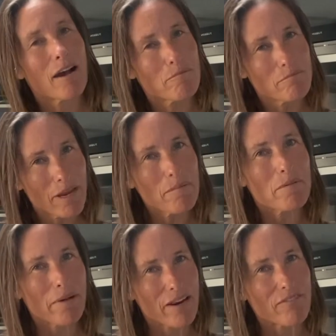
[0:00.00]
Maybe
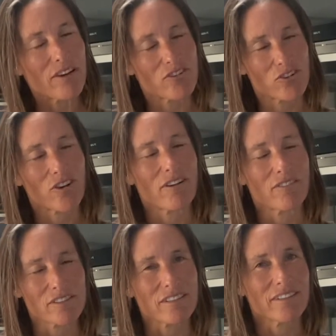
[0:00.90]
my adventure
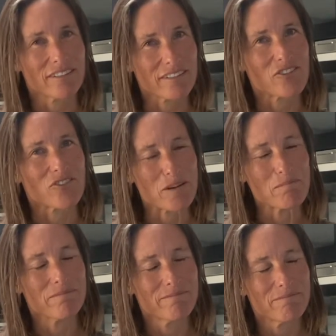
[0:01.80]
travel is a little extreme,
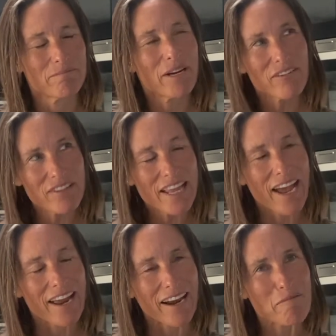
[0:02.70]
but even
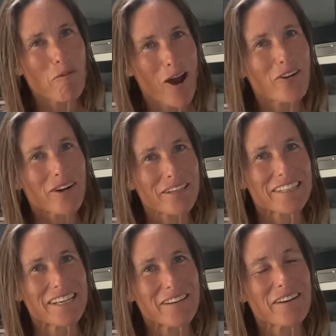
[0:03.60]
that, I
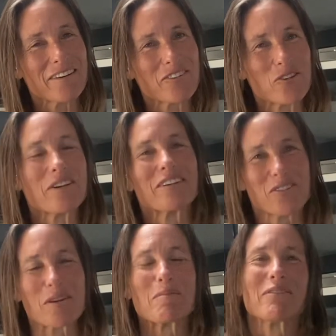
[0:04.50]
moderately do an
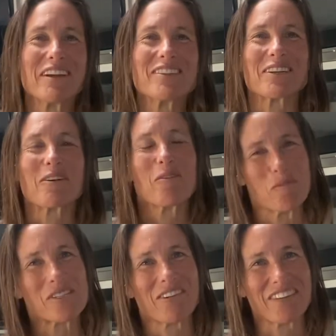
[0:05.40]
extreme adventure
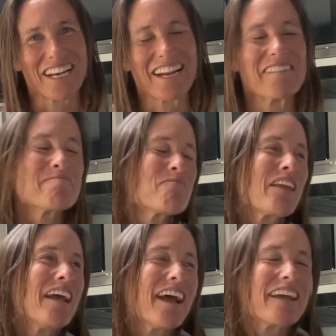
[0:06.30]
almost every day.
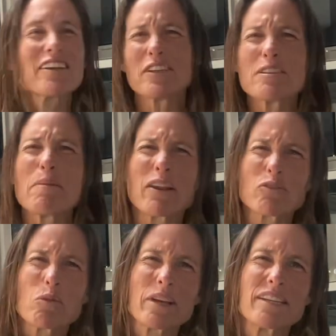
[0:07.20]
I guess it depends
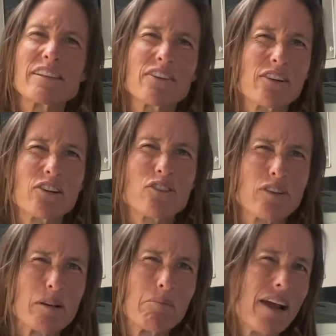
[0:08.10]
what we consider
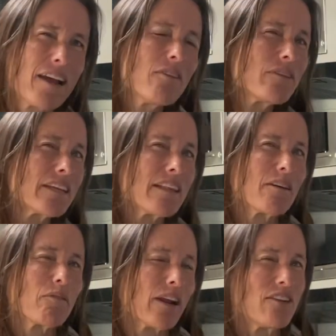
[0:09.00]
extreme. I don't really
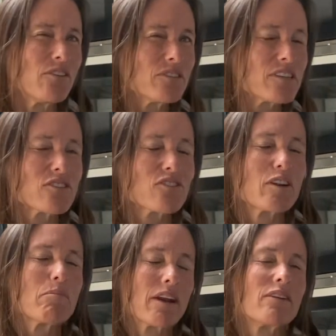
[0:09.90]
think what I do is
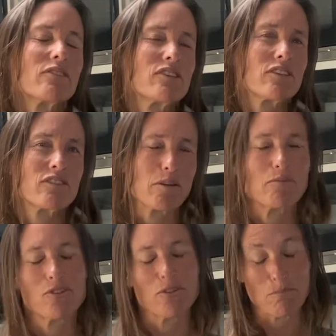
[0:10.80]
extreme, but I know it's extreme
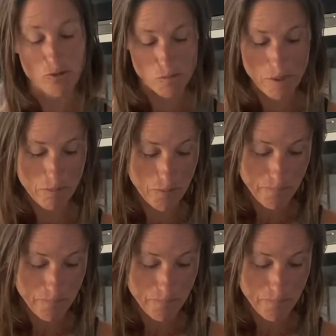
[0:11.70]
to most people.